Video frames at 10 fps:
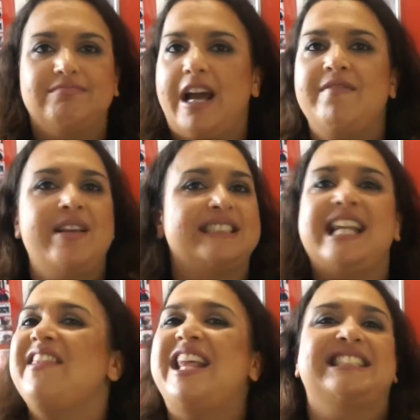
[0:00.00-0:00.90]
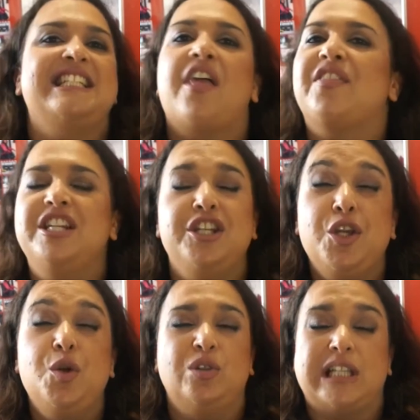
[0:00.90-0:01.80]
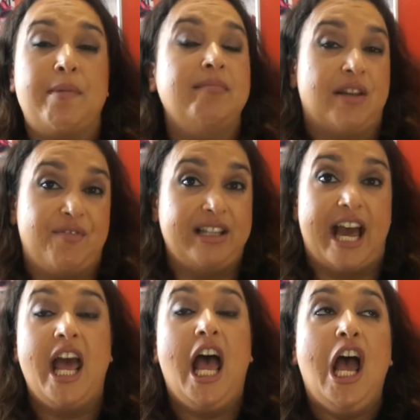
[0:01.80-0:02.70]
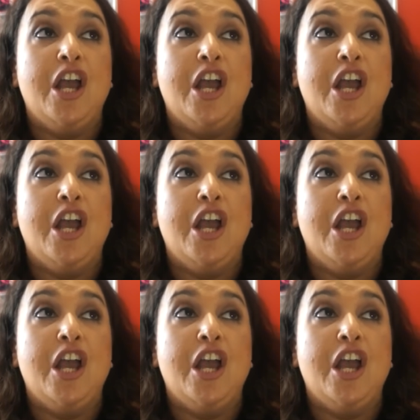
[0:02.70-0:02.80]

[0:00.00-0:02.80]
Uh, there's not there's nothing new. Sometimes I feel that